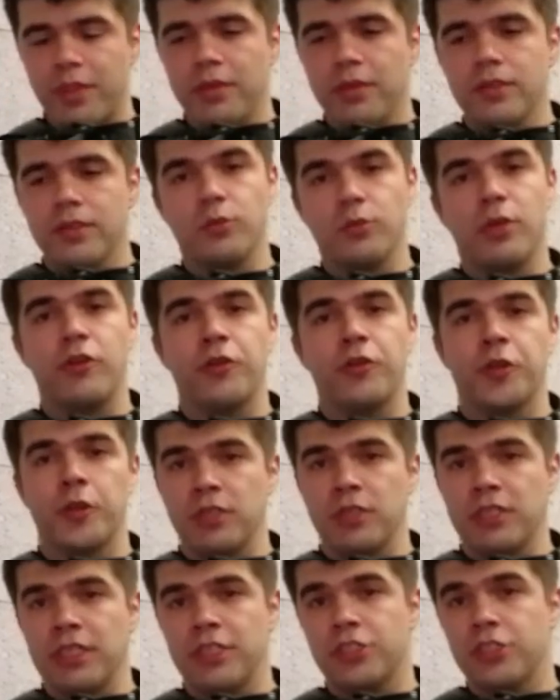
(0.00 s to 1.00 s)
So my
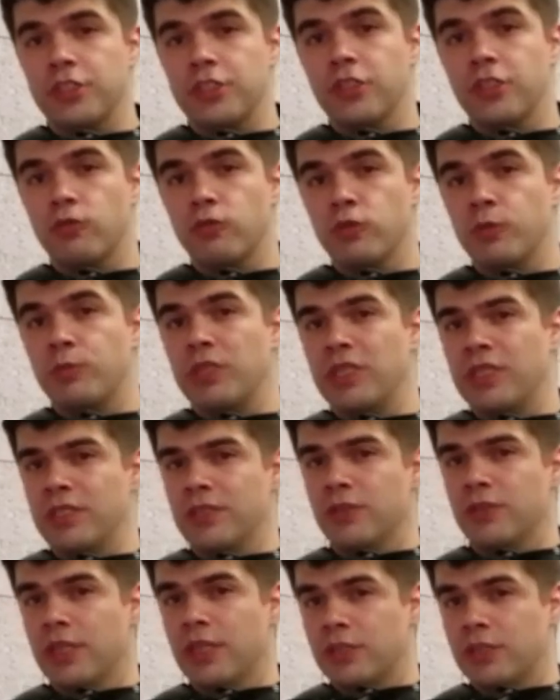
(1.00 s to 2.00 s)
recommendation here would be
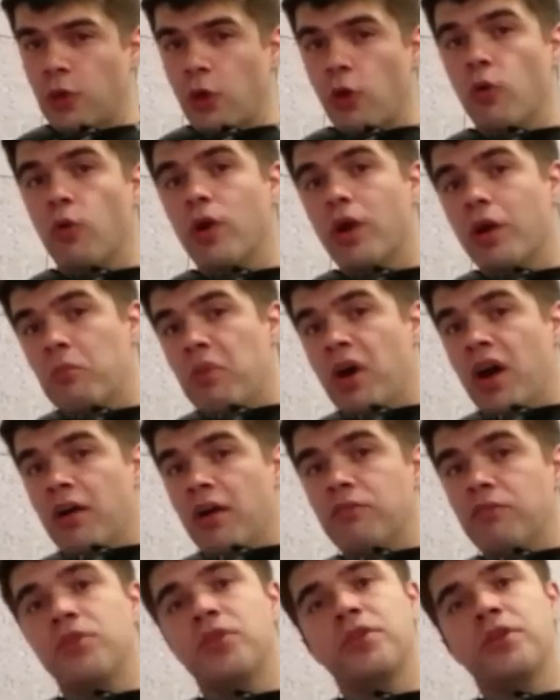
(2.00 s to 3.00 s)
to not go
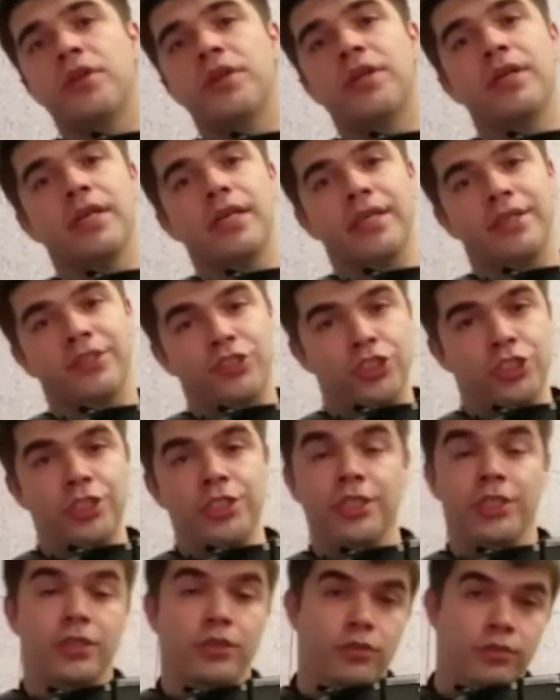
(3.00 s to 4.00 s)
above a
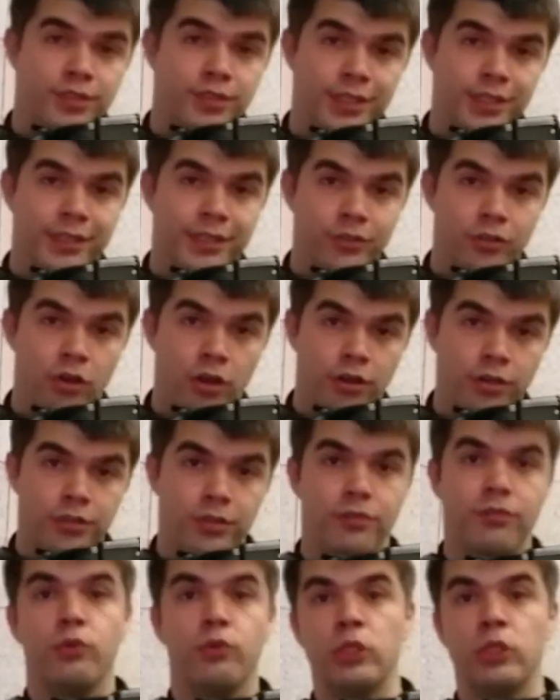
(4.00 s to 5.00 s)
G of a second octave
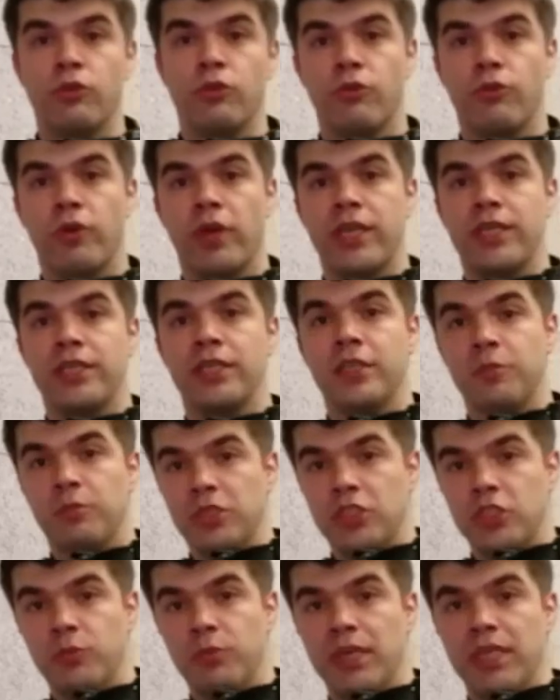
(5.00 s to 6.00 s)
when you're writing
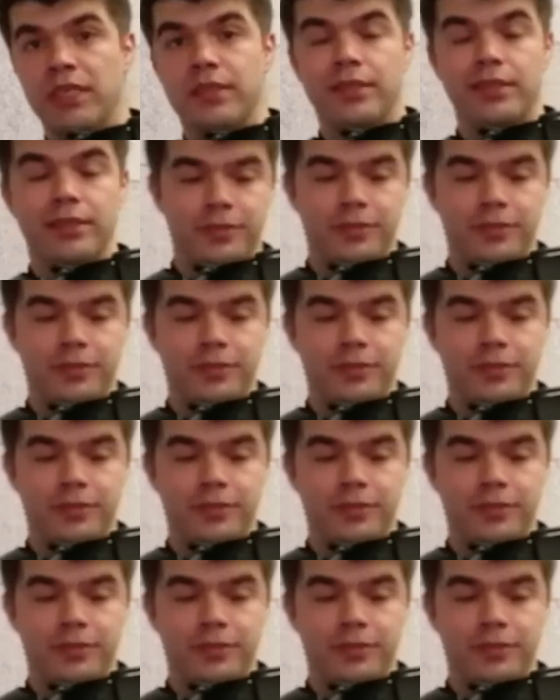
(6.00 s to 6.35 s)
pitch bending.